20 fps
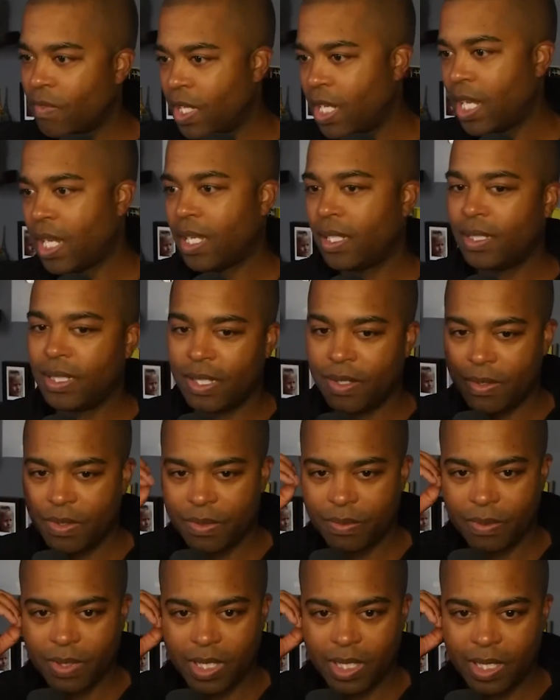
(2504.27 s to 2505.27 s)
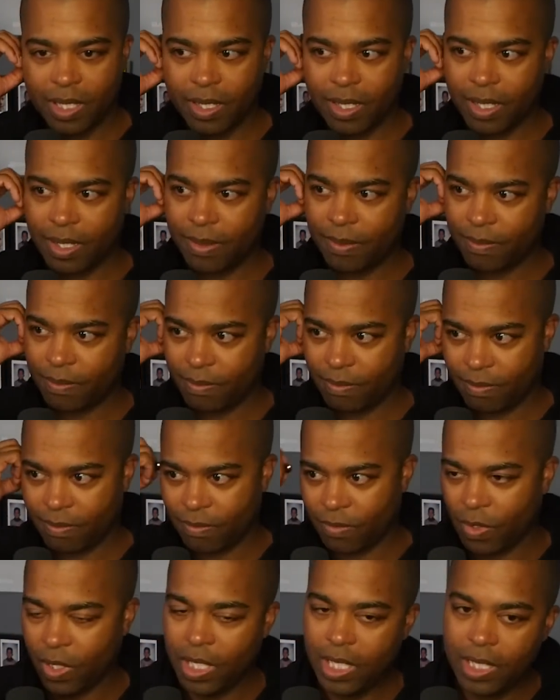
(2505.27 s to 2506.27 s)
Yeah, that was really good.
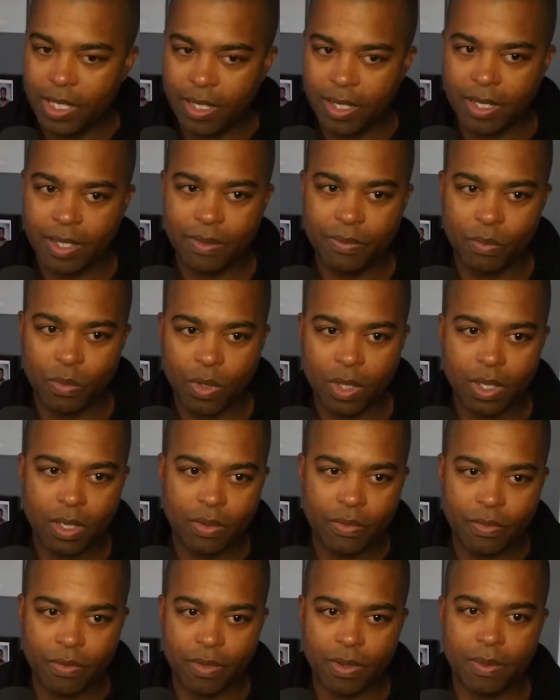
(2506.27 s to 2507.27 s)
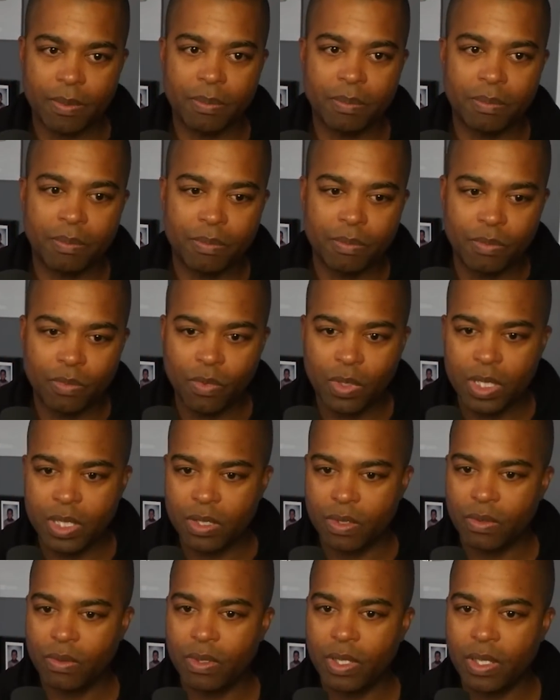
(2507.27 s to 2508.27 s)
Really good work from what
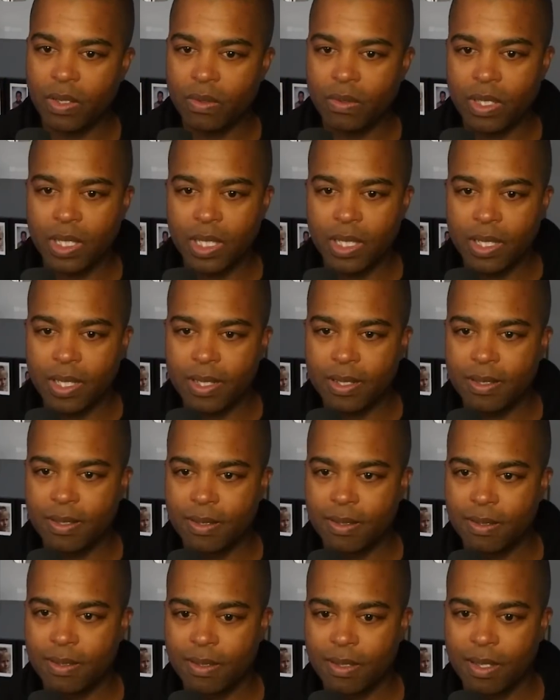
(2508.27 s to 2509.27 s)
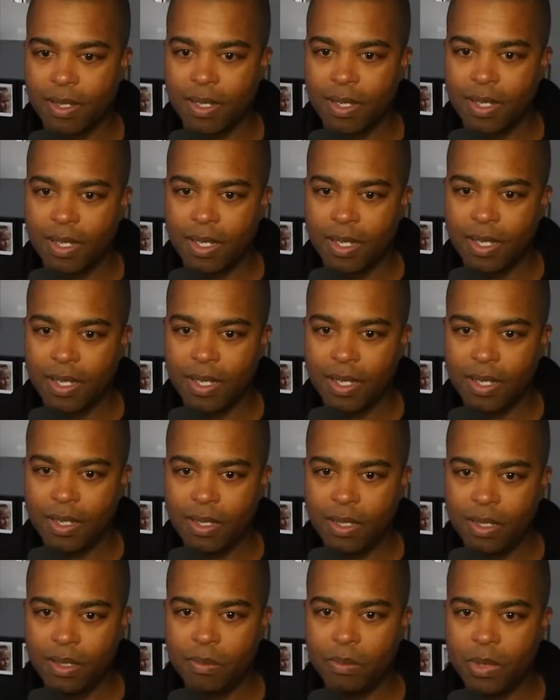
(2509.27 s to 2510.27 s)
studio did this?
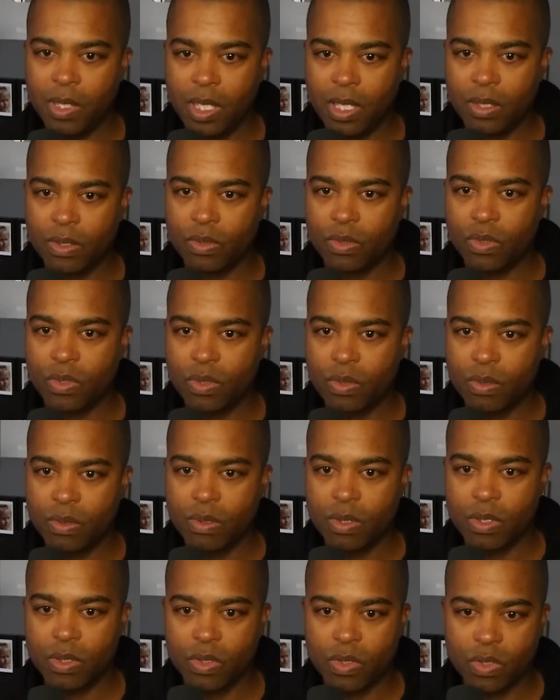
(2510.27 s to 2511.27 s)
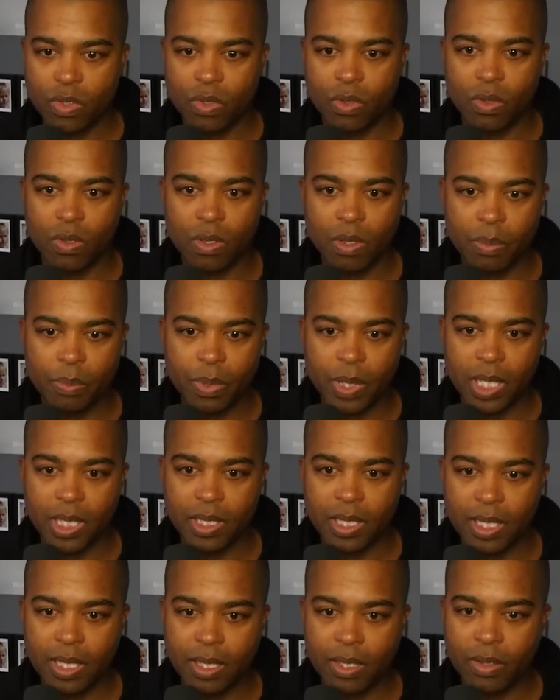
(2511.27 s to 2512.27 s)
I'm not too sure,
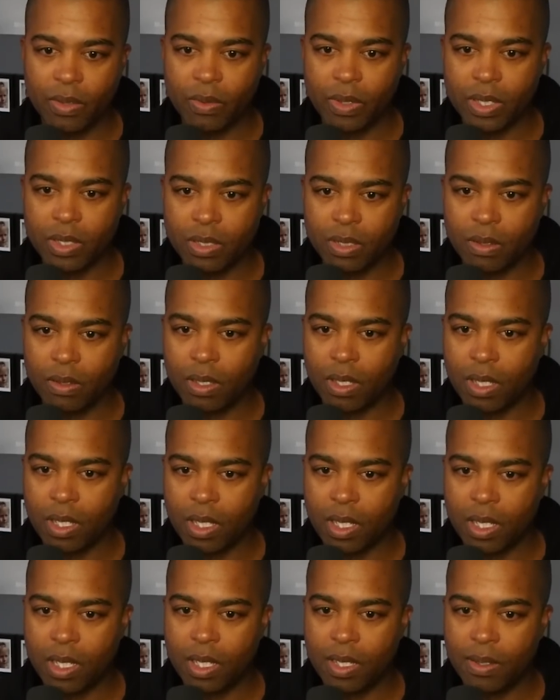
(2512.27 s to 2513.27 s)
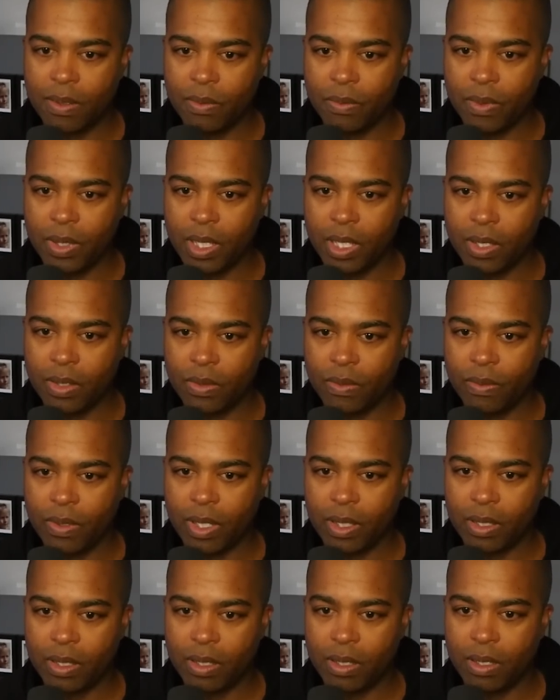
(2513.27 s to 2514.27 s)
but they did a great job. Uh, wait,
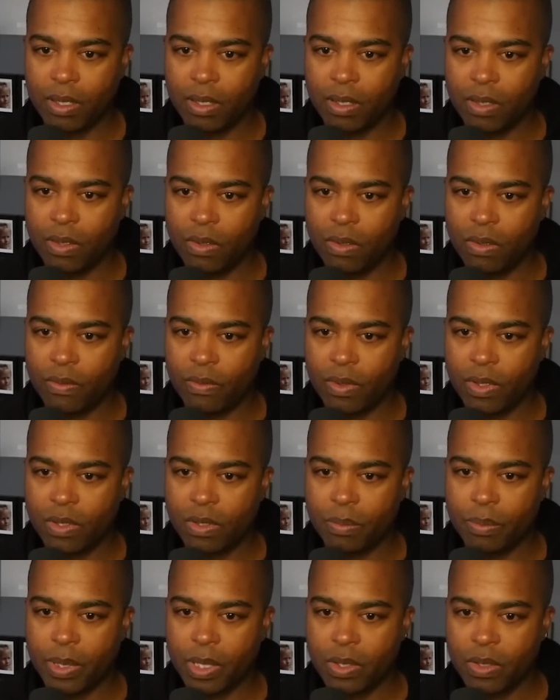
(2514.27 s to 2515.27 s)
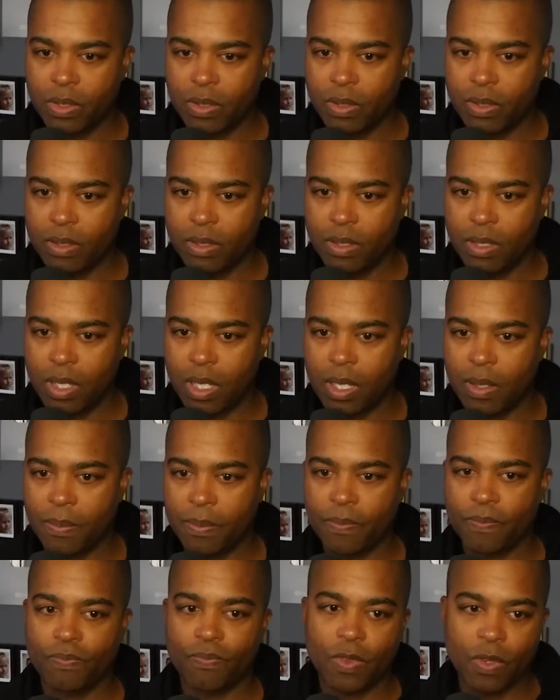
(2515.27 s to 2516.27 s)
directed Universal Pictures. Yeah,
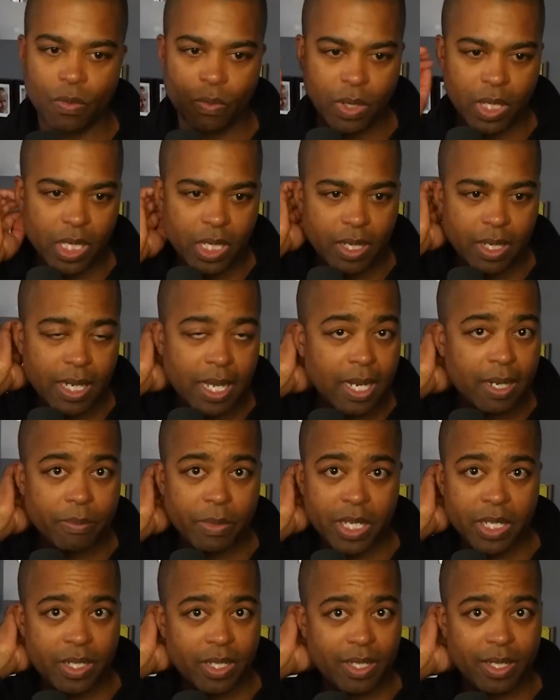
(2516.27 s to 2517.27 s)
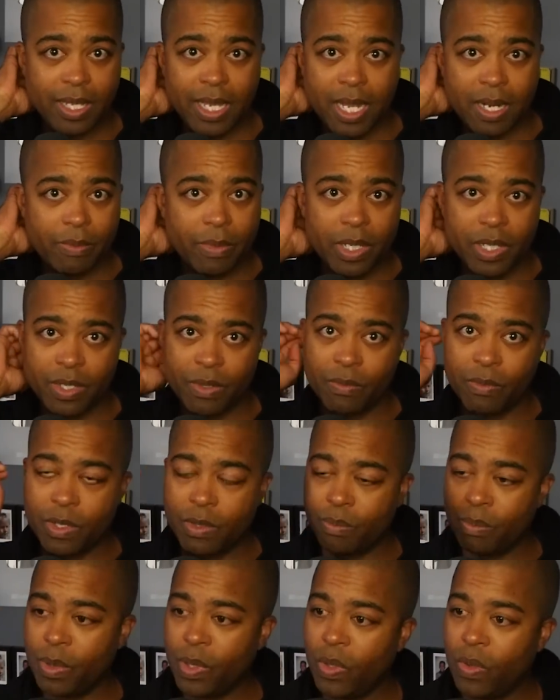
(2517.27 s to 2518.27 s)
really good animation. The animation was
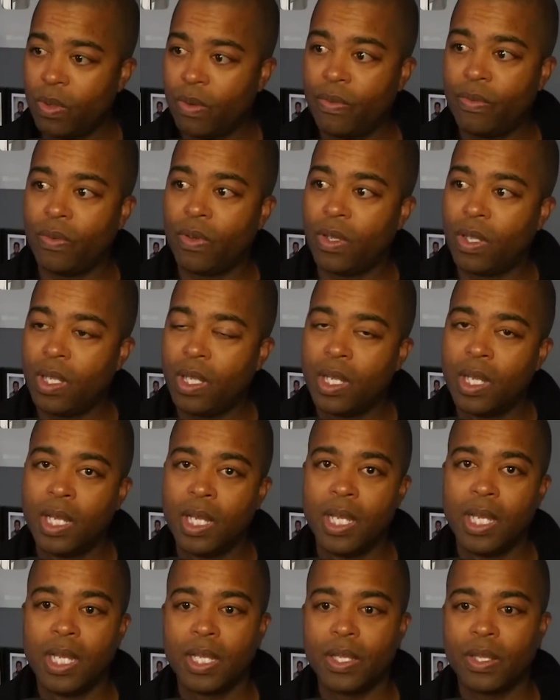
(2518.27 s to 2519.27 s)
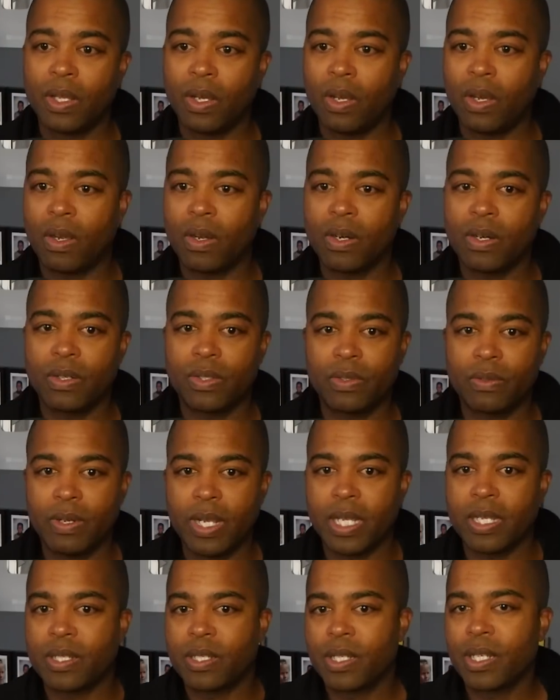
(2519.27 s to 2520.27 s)
beautiful. The art
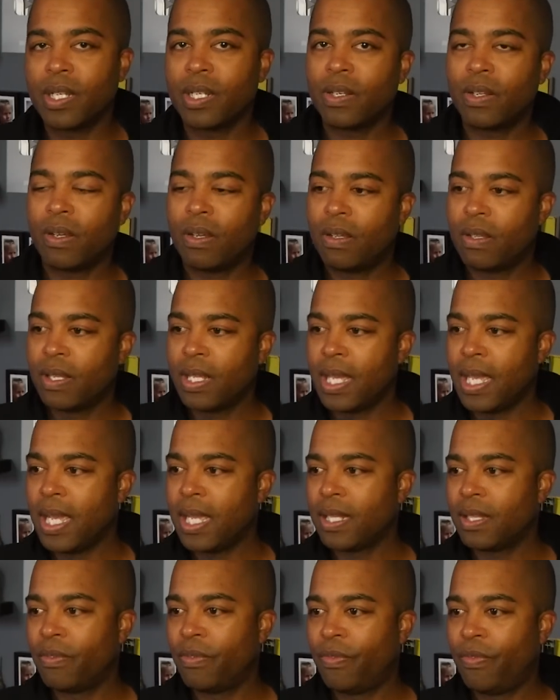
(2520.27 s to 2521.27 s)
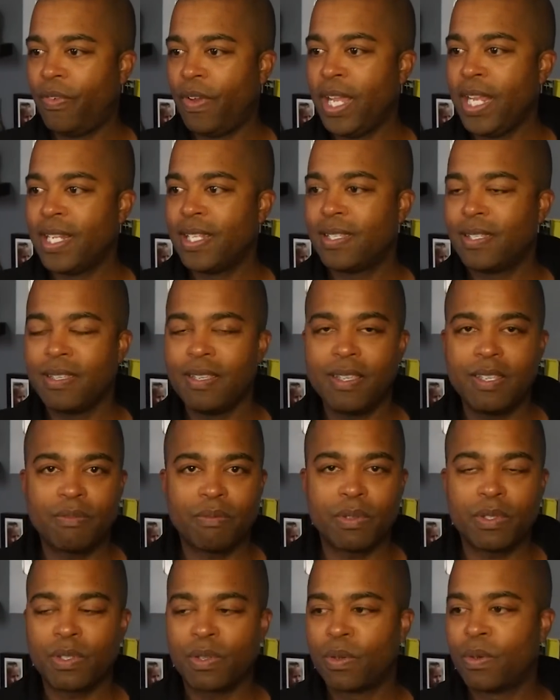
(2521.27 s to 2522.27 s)
direction, all that. The fight scenes
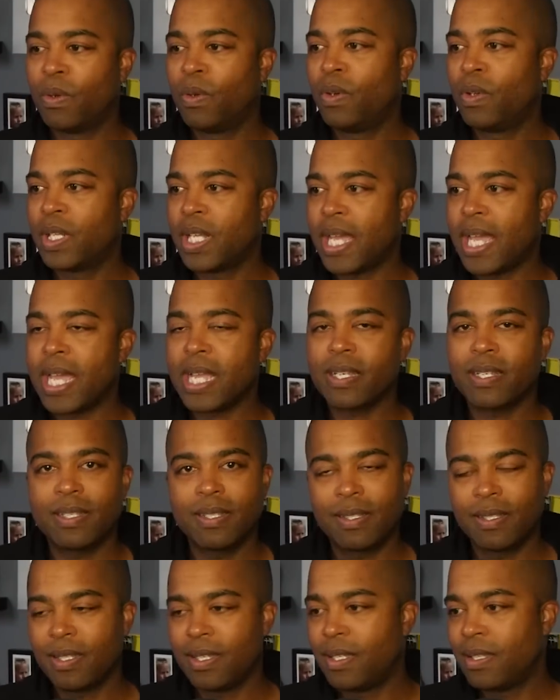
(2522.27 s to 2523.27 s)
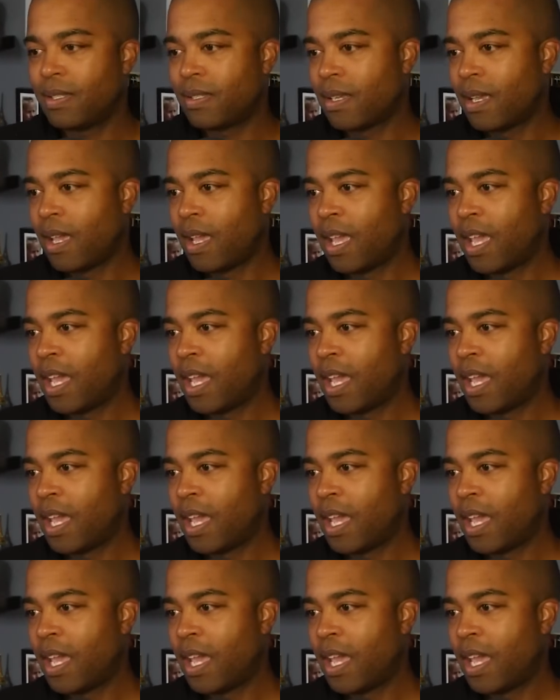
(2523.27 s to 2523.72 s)
was cool. The action scenes,